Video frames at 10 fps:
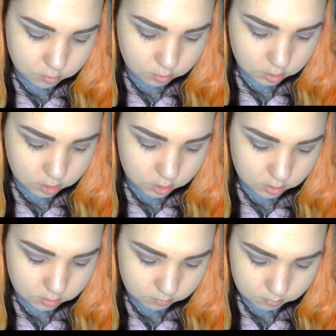Noir
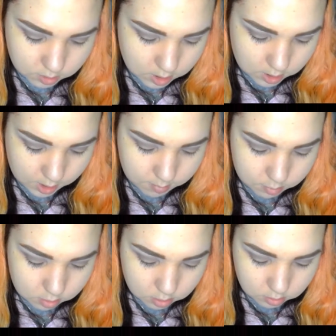
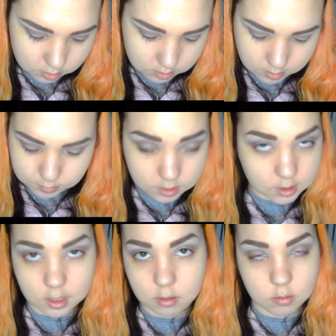Emerald. I'm just
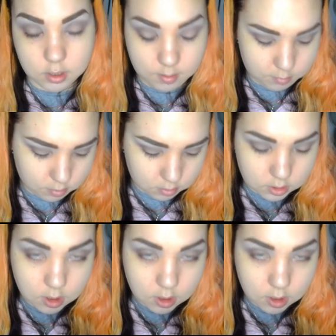gonna call it Emerald.